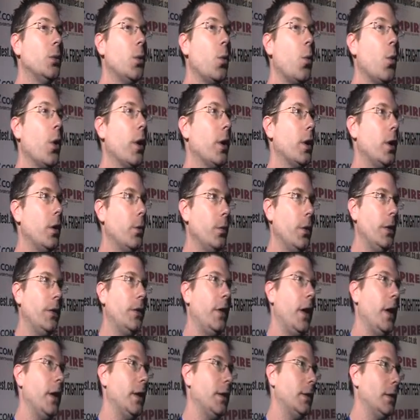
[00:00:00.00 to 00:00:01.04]
where can we
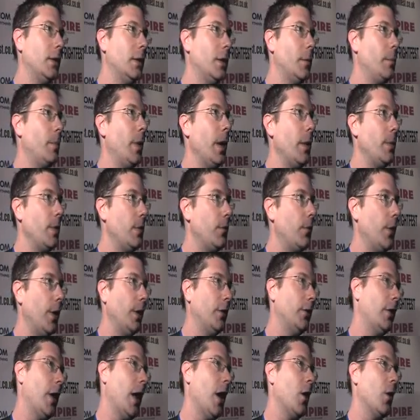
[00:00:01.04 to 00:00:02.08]
take the
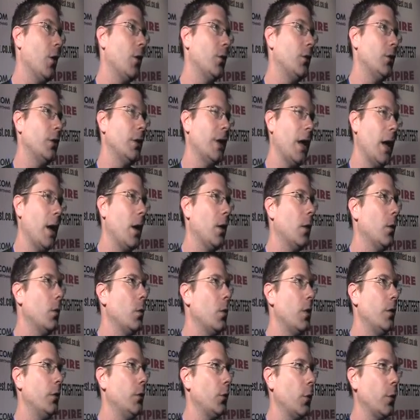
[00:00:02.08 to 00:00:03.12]
babyface character
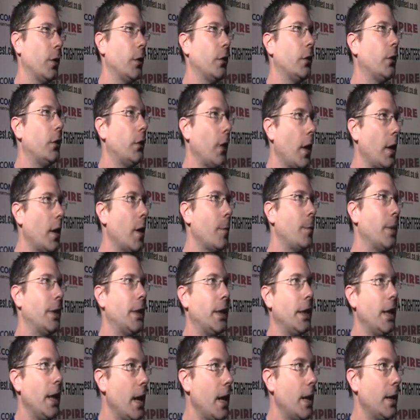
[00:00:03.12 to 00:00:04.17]
now? We've sort of set up at
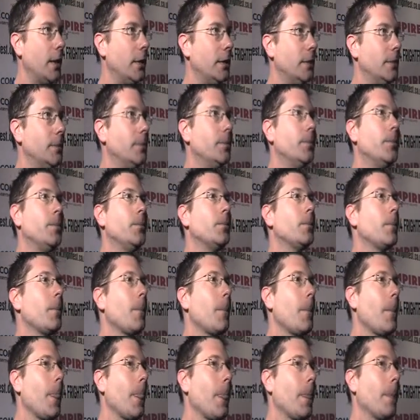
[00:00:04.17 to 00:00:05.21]
the end,
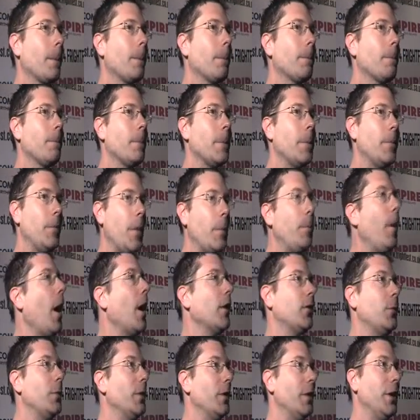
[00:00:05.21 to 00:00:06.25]
the
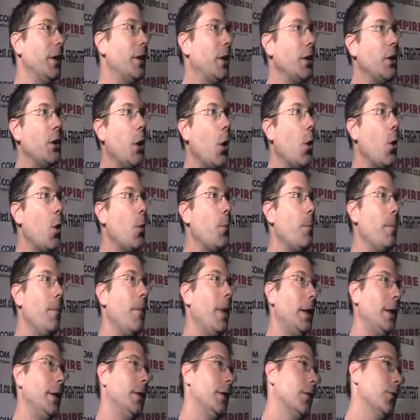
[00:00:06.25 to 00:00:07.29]
possibility could go
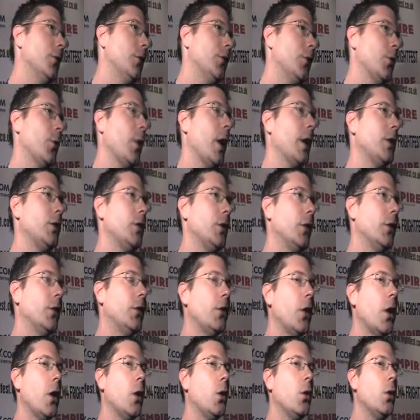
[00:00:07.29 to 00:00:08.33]
many different directions.
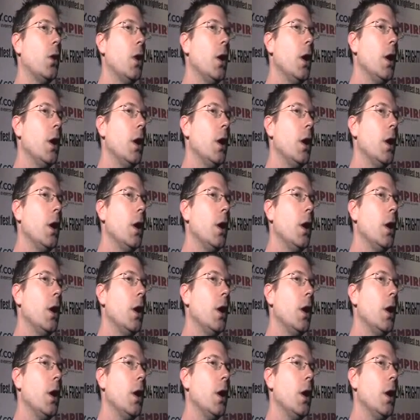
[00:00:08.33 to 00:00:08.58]
So